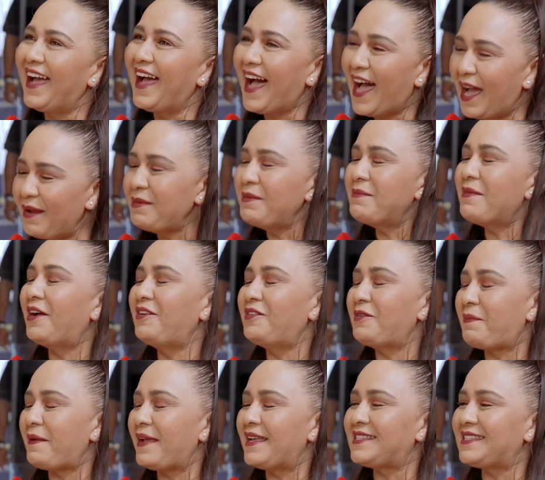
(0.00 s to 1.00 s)
I'm Iman
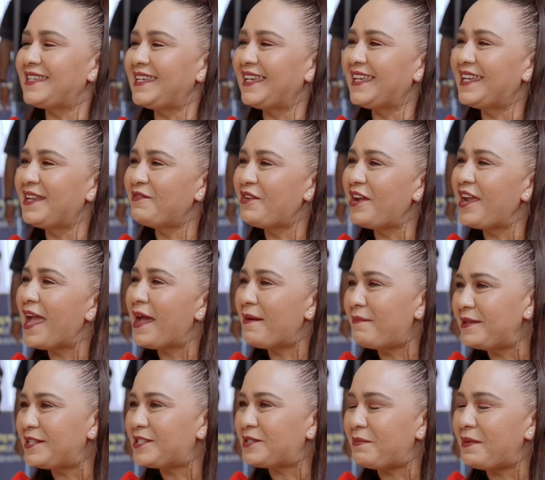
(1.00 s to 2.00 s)
Rapetti, and I'm very
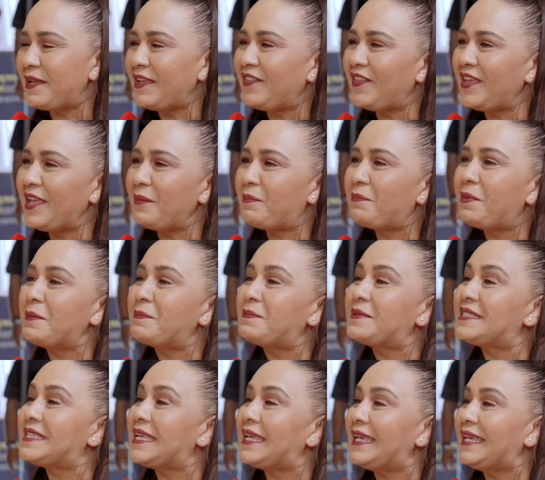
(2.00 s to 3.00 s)
happy to be the
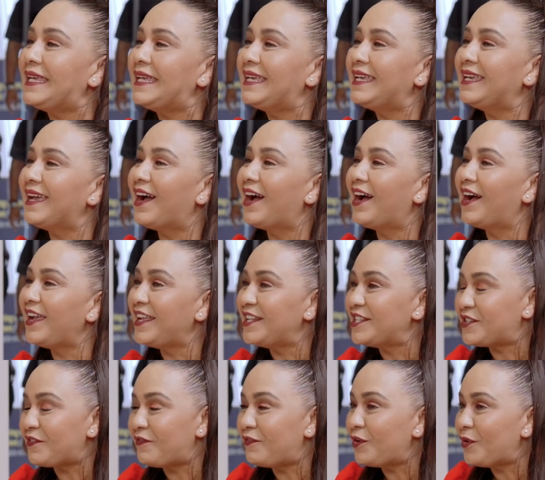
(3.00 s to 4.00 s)
Pipsy
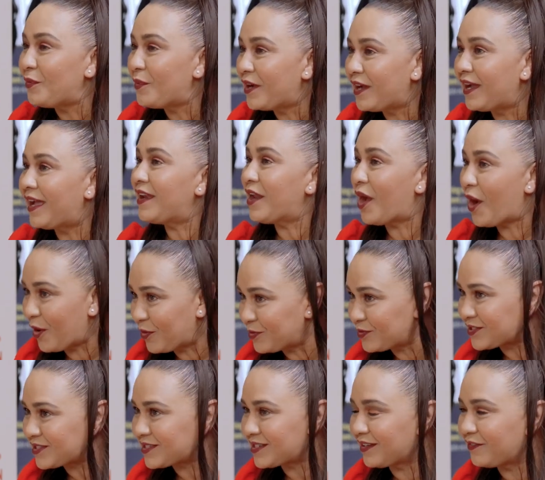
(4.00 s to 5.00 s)
interviewer and
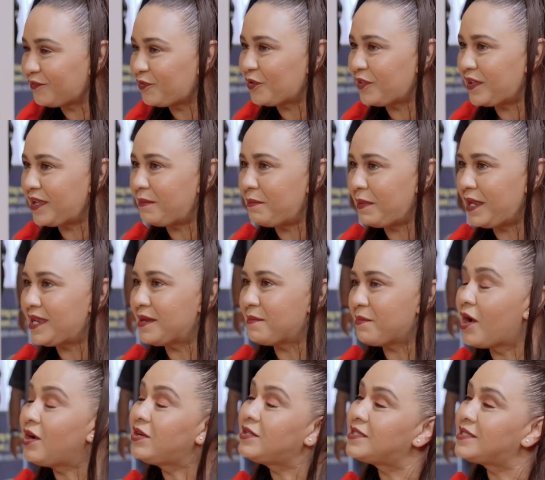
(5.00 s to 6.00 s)
host for the Media
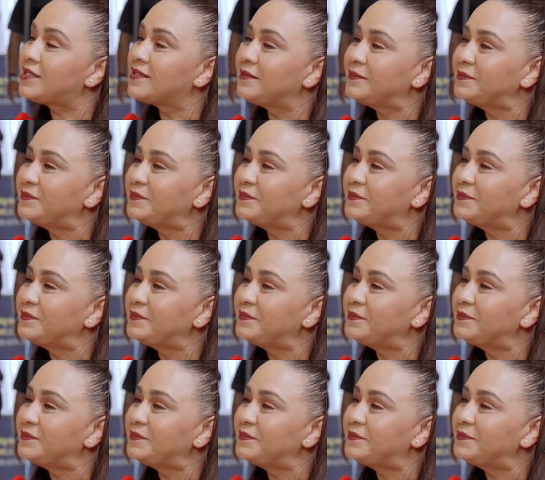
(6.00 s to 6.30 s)
Box.